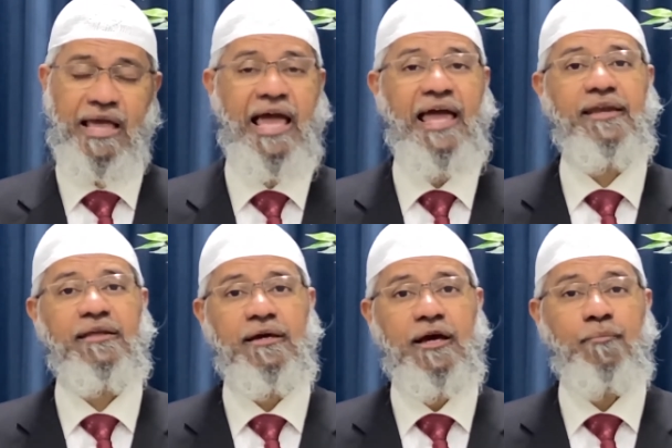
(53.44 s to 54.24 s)

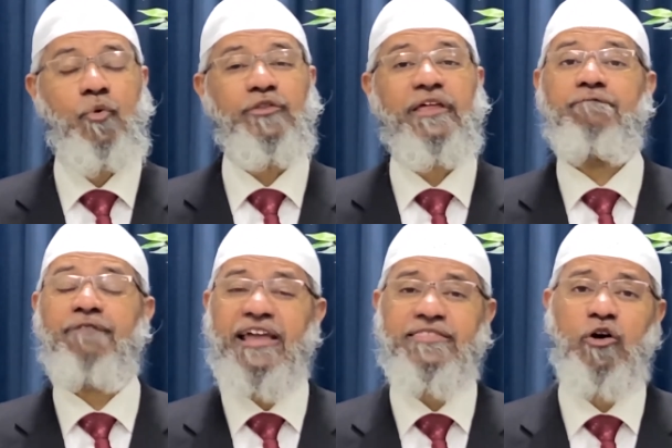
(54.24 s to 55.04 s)
and more than
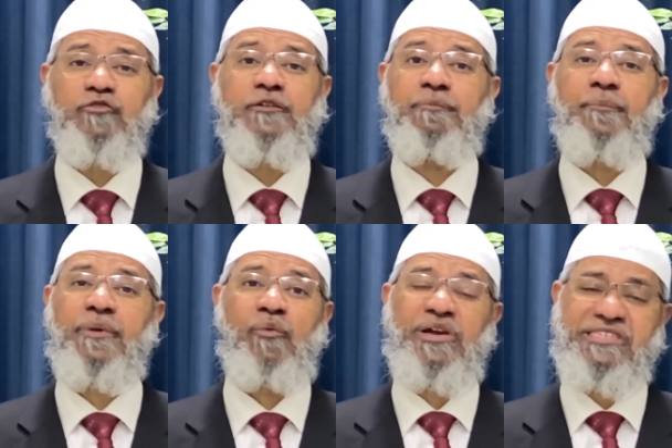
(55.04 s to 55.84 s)
5,000
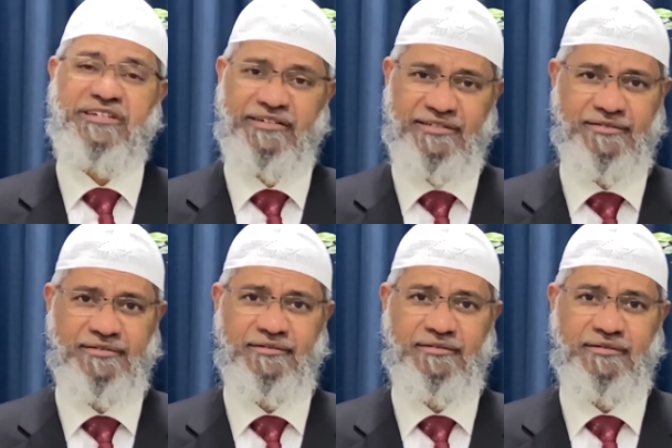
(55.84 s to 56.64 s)
people were injured
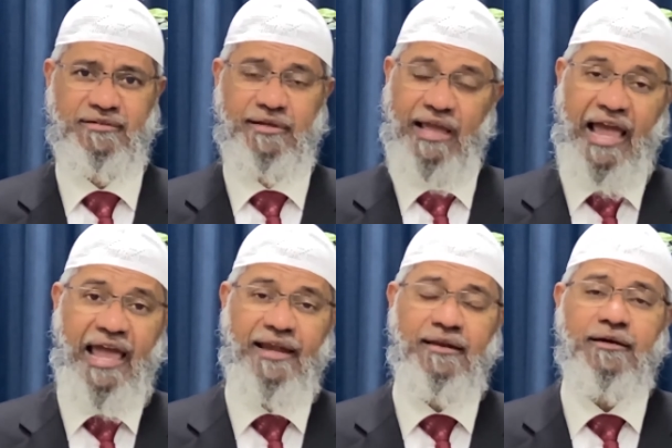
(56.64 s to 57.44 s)

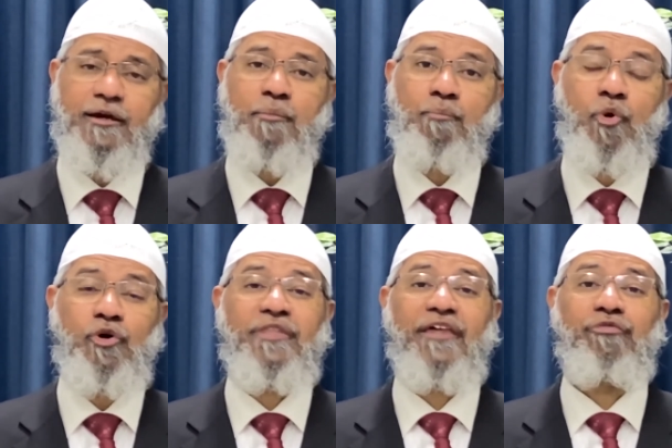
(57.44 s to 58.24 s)
and
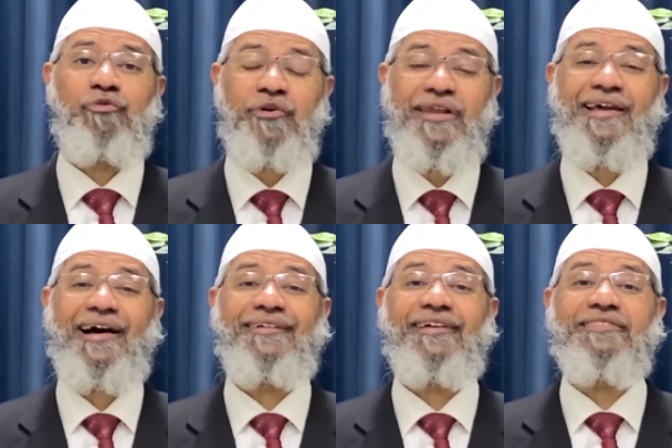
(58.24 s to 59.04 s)
more than
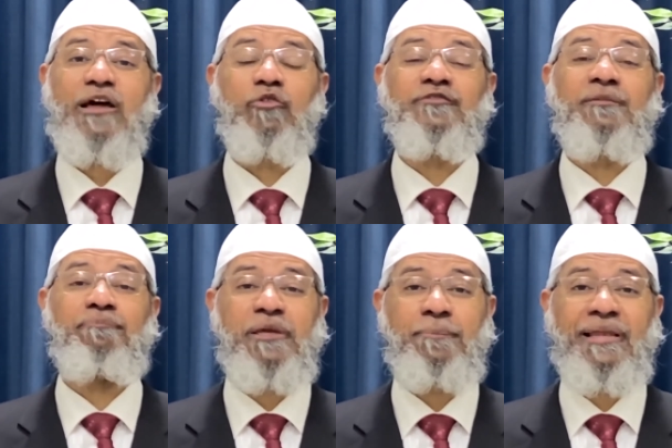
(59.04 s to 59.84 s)

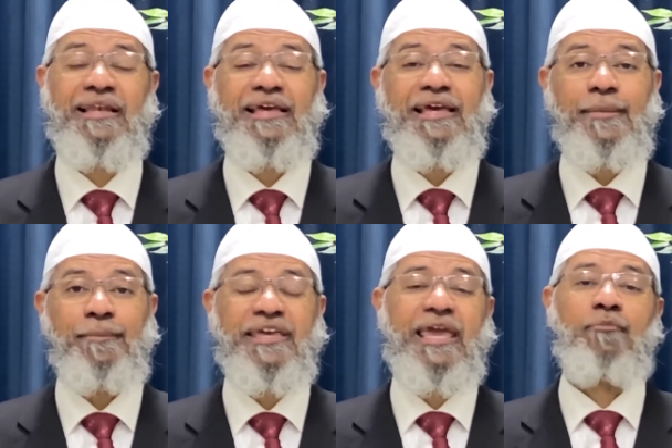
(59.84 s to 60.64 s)
300,000 people
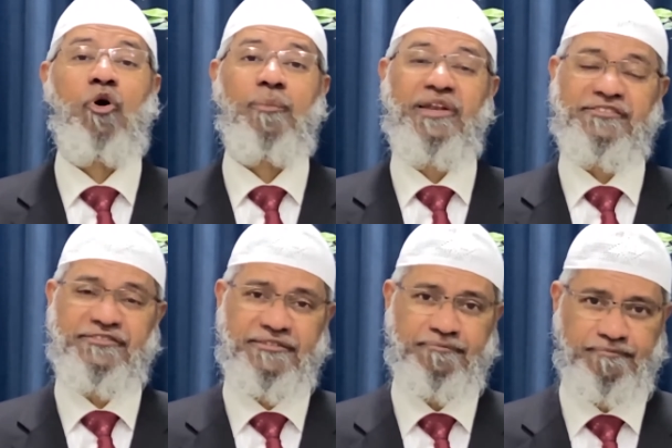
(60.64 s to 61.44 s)
became homeless.